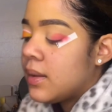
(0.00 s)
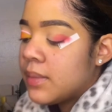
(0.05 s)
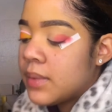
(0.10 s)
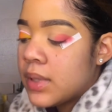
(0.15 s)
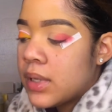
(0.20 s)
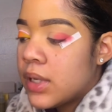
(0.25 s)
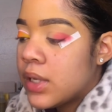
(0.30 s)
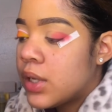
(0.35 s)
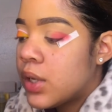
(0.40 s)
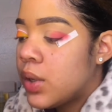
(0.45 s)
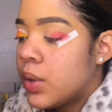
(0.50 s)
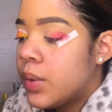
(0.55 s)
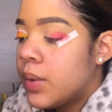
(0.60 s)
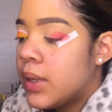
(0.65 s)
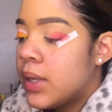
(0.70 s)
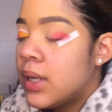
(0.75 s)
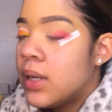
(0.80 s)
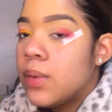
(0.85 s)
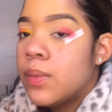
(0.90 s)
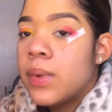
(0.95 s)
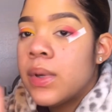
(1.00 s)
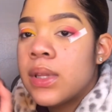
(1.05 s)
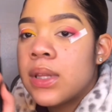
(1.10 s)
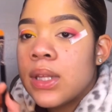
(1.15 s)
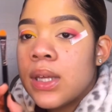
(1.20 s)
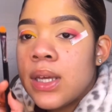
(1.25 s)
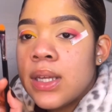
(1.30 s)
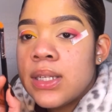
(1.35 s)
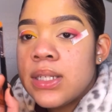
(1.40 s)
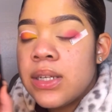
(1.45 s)
gonna go in with
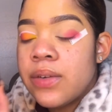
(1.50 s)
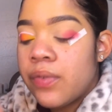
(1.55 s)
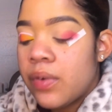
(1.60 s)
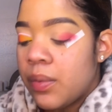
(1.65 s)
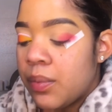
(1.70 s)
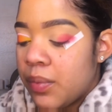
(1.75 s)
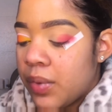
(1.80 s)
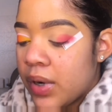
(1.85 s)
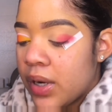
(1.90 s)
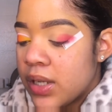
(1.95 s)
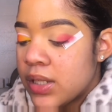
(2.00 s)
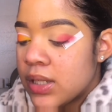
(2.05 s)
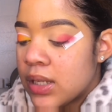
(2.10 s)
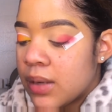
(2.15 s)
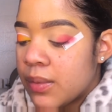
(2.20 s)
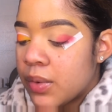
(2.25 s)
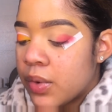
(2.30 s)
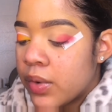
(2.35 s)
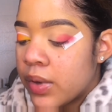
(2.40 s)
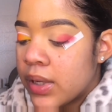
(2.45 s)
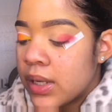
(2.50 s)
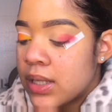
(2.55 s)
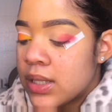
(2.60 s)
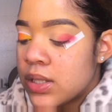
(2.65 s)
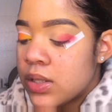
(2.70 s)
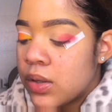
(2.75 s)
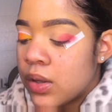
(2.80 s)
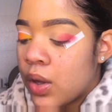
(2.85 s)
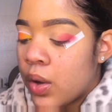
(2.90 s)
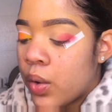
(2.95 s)
a different brush and I'm going
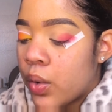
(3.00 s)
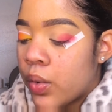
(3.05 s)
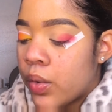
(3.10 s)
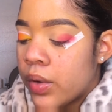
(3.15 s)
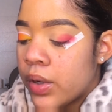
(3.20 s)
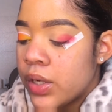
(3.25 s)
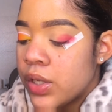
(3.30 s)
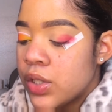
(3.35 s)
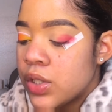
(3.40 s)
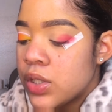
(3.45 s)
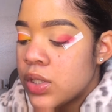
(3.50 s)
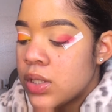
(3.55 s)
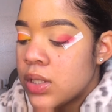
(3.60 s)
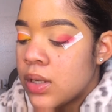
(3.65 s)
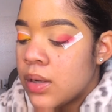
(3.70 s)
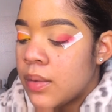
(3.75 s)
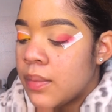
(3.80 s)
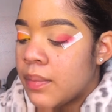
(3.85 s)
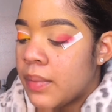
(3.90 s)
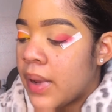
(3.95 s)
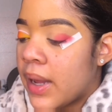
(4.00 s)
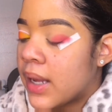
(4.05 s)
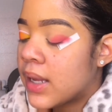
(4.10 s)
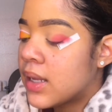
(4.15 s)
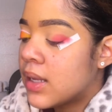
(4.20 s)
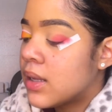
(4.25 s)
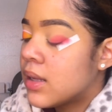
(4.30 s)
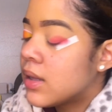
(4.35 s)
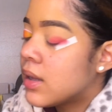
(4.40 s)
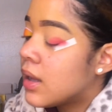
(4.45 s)
into the orange,
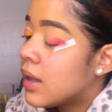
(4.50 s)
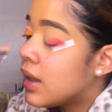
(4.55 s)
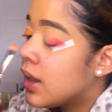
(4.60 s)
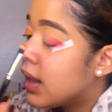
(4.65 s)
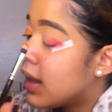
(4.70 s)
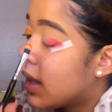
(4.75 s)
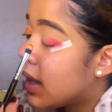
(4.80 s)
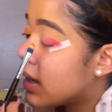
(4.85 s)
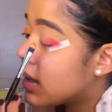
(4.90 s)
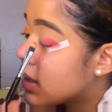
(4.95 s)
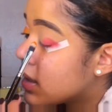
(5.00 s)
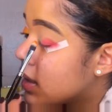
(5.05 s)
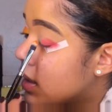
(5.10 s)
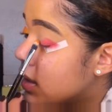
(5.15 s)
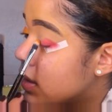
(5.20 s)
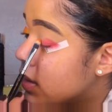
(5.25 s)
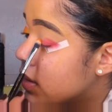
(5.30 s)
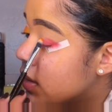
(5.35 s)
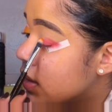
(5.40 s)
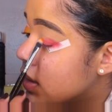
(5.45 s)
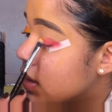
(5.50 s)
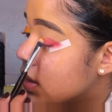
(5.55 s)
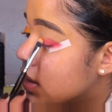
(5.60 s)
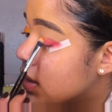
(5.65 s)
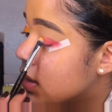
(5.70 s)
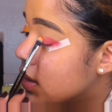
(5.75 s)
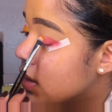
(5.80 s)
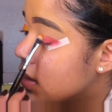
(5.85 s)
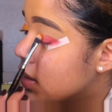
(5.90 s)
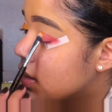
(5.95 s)
packing a lot of color in
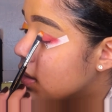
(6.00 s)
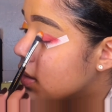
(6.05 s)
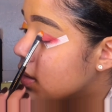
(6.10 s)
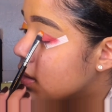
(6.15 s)
there.